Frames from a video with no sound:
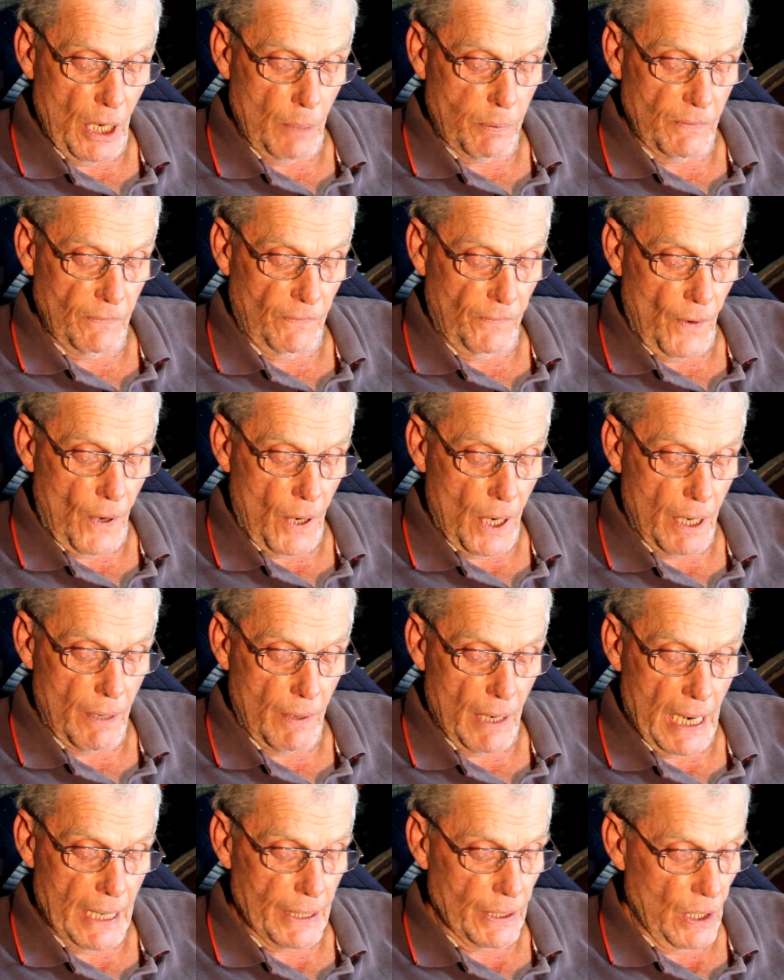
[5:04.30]
open
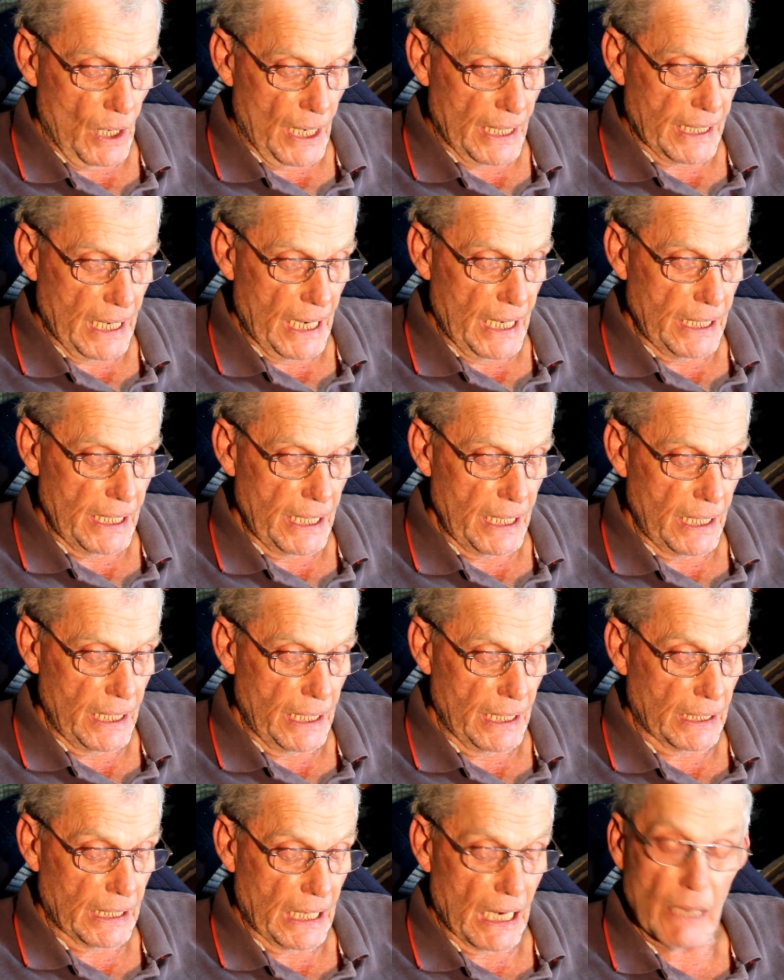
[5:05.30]
fire unlike any he
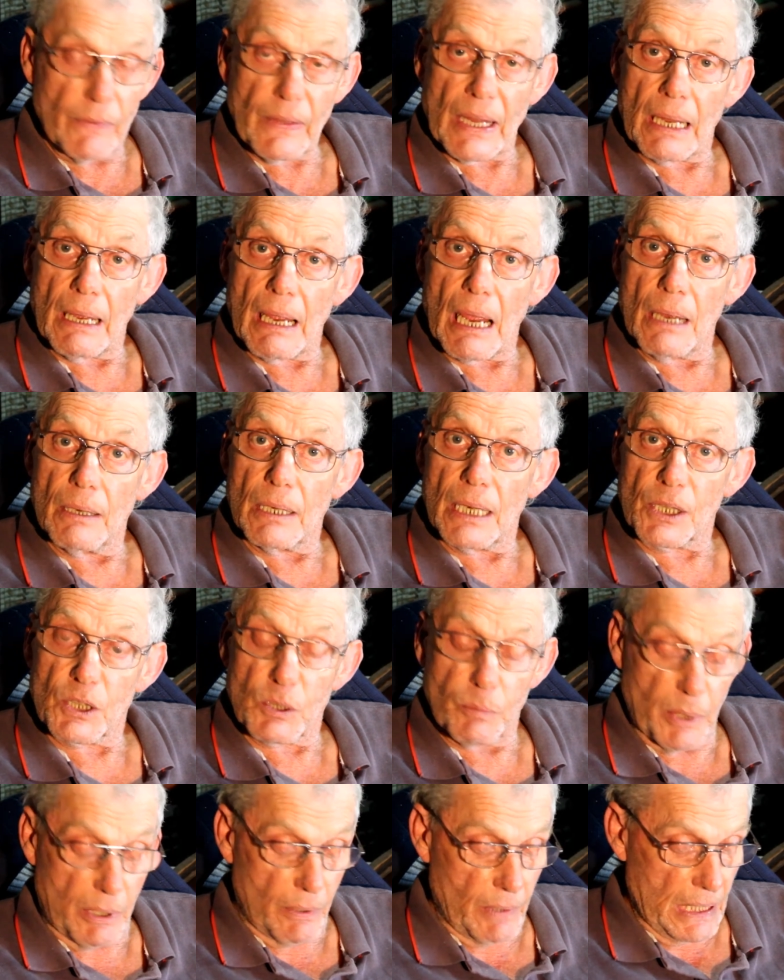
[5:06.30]
had ever
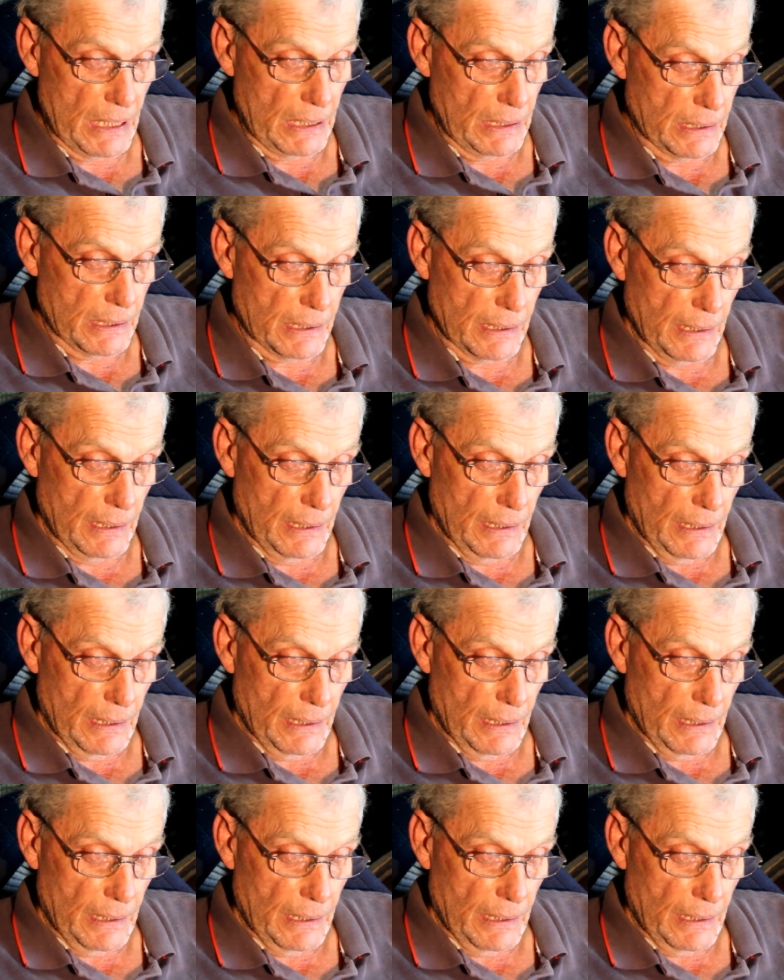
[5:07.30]
experienced.